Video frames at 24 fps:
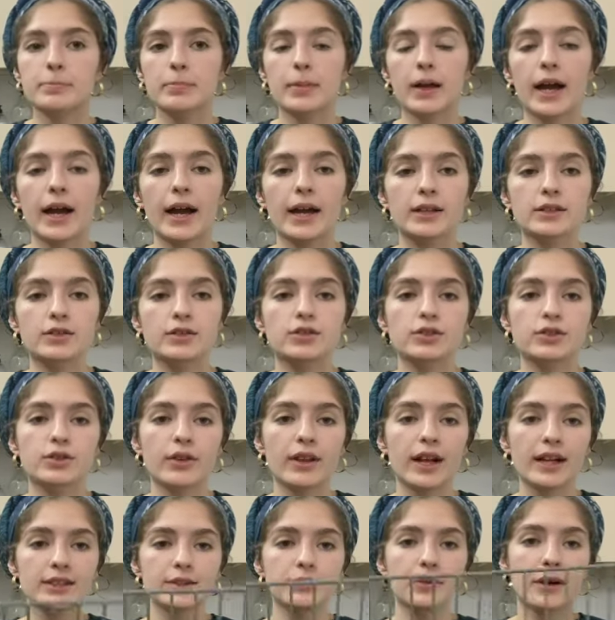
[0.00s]
And so
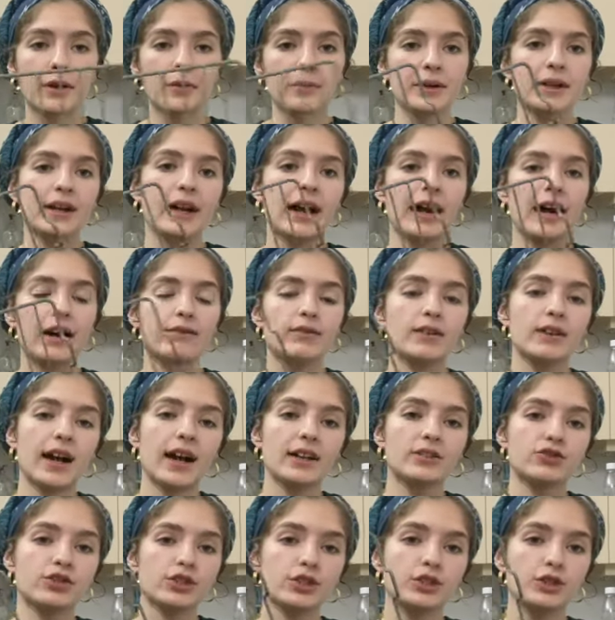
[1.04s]
that's why we have
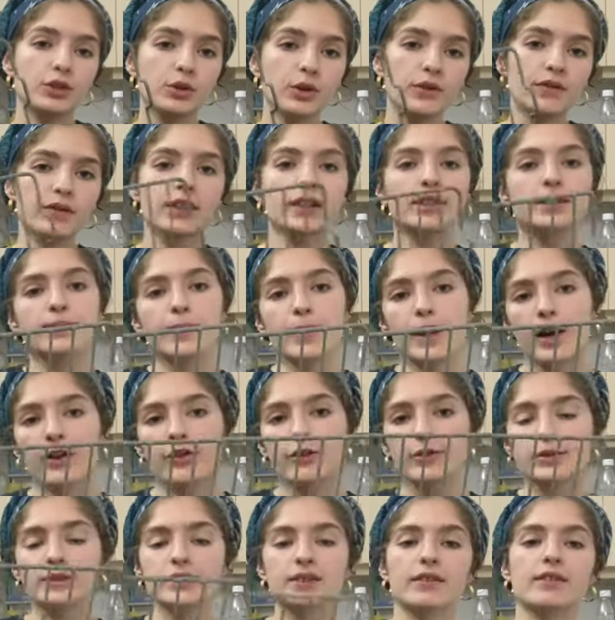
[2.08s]
actually two of these. My other
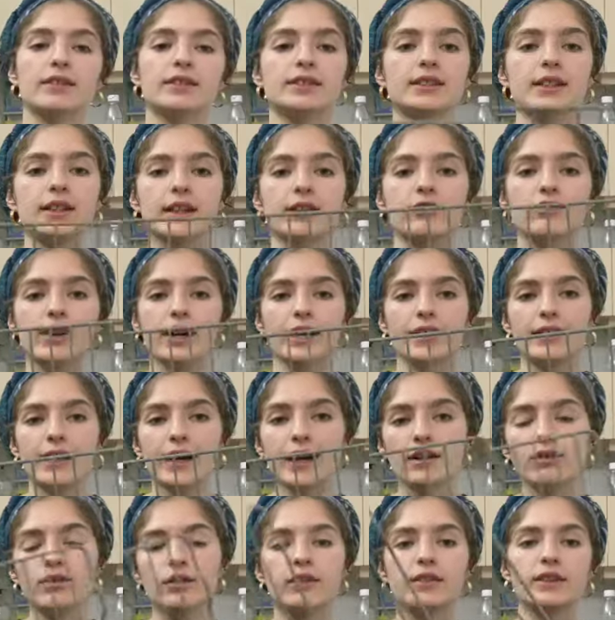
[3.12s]
one's in the sink right
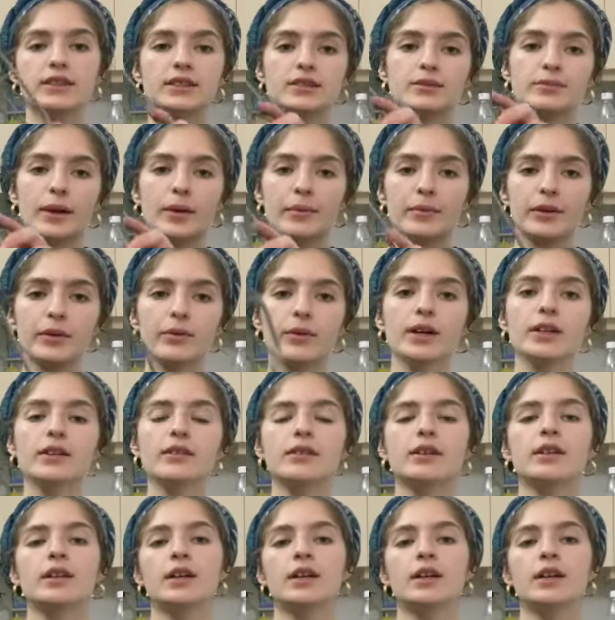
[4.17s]
now. This is my meat one.